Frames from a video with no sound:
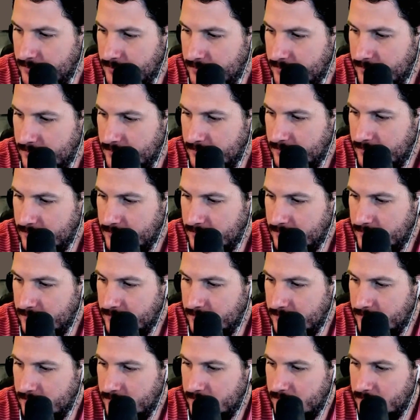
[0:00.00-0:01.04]

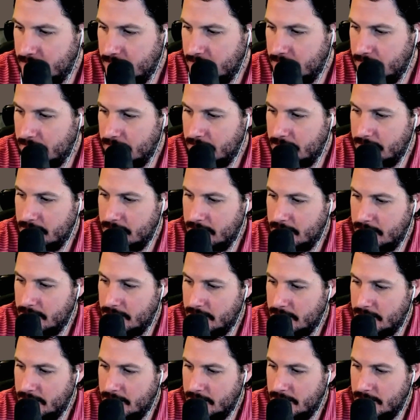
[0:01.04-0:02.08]

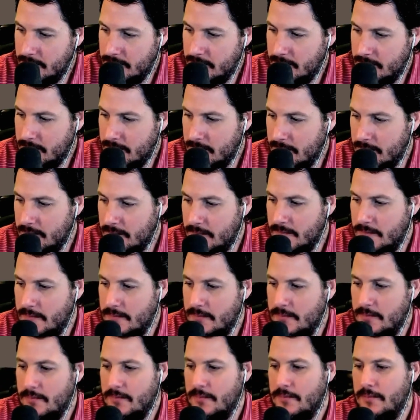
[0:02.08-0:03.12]

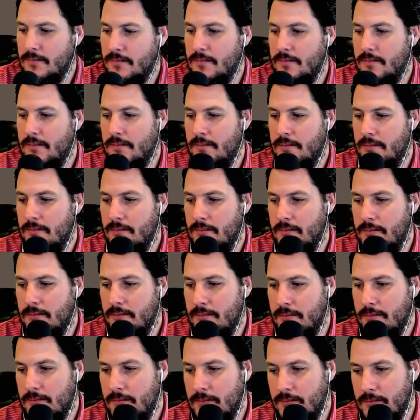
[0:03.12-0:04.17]

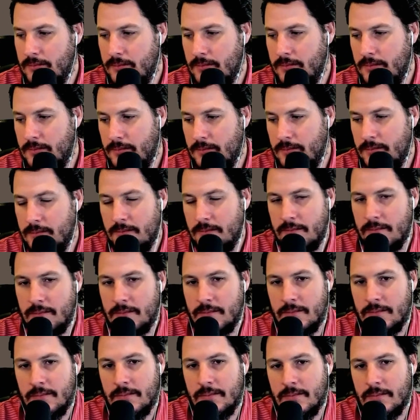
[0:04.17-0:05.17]
[no speech]